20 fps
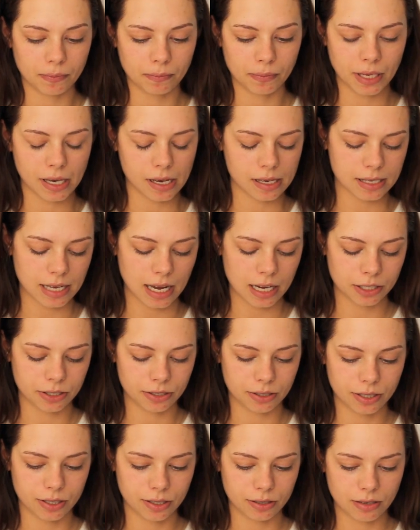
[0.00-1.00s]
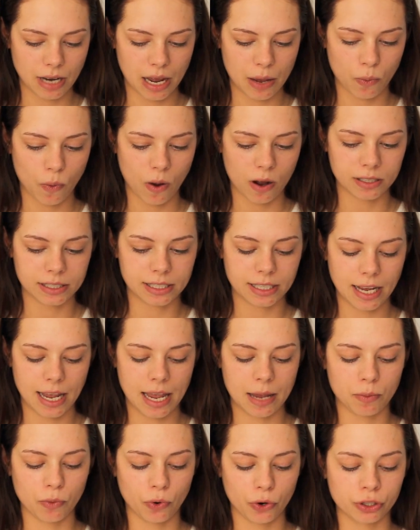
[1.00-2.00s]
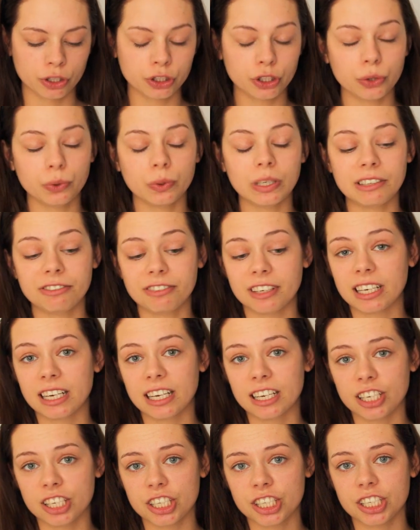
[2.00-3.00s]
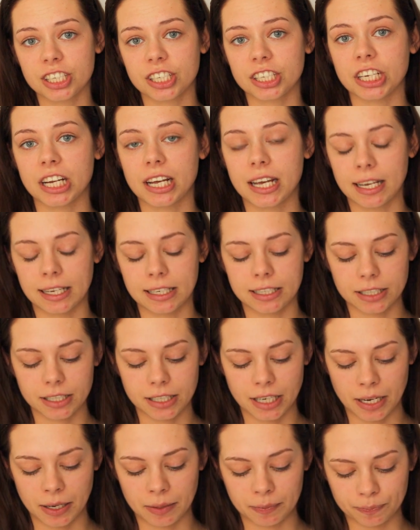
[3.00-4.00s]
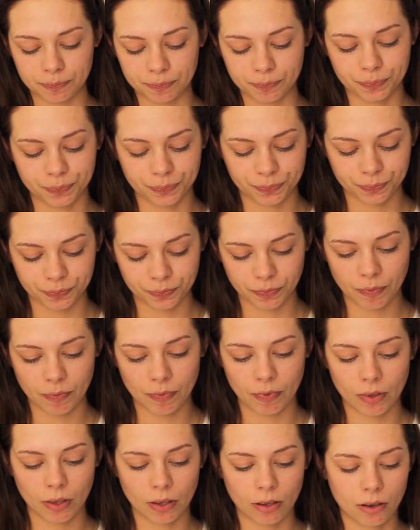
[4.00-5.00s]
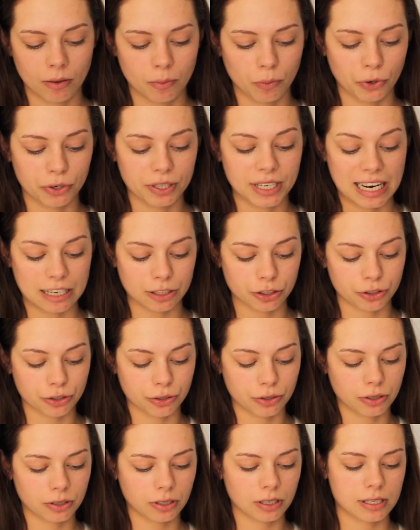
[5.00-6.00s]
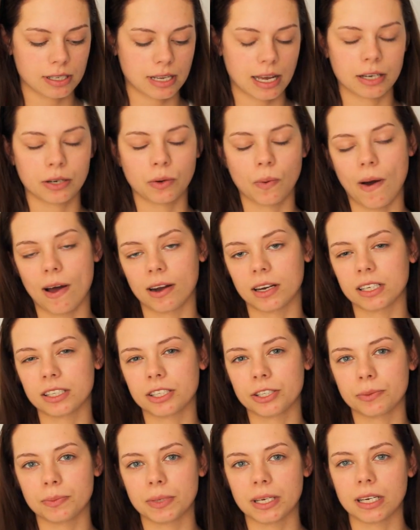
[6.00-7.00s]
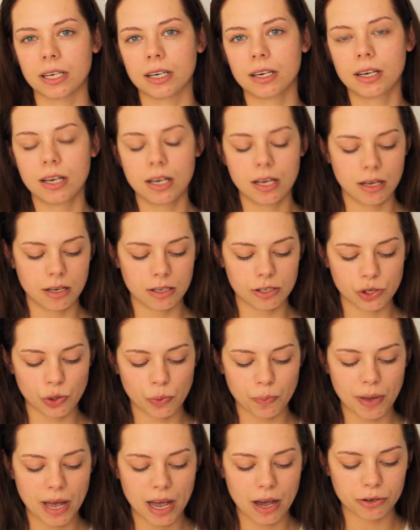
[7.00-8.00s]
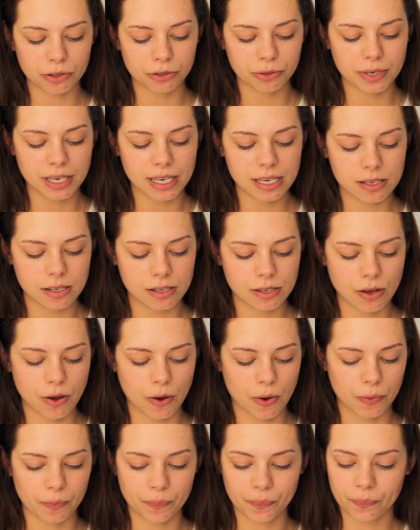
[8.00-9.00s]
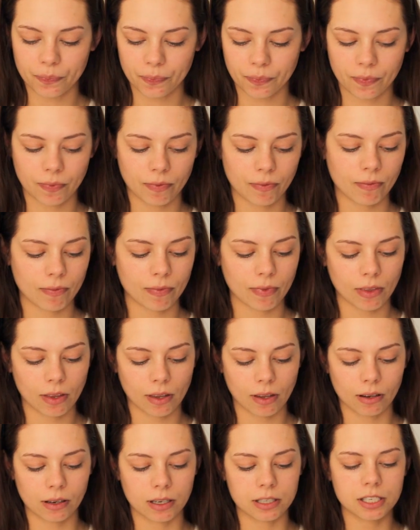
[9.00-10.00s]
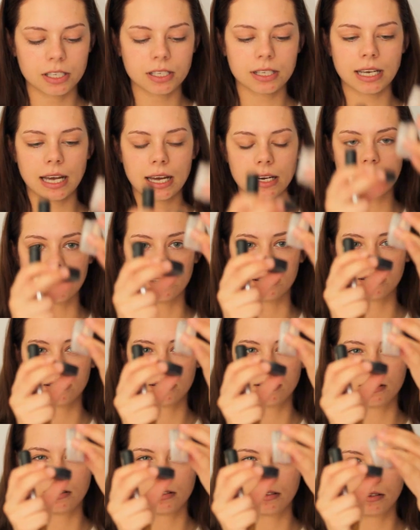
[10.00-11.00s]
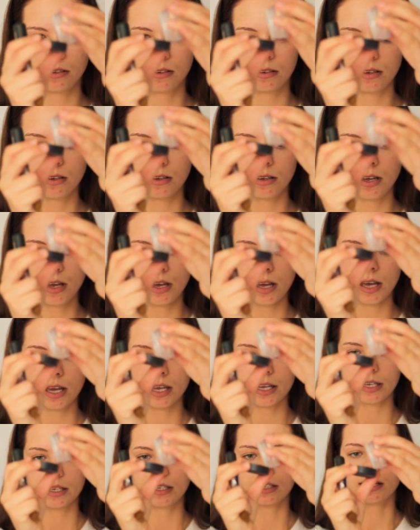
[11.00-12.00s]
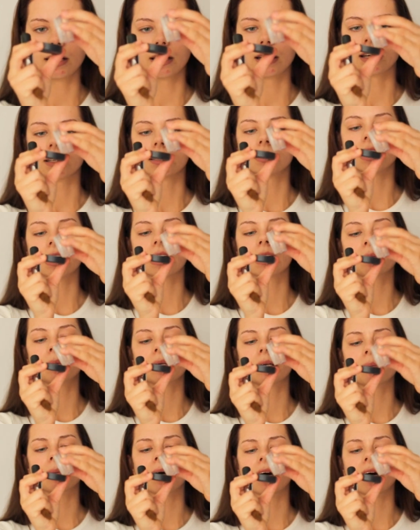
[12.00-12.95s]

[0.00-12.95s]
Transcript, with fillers: because I want a more dewy finish and more natural, because I don't want it to be so powdery. So I just kind of take a bit of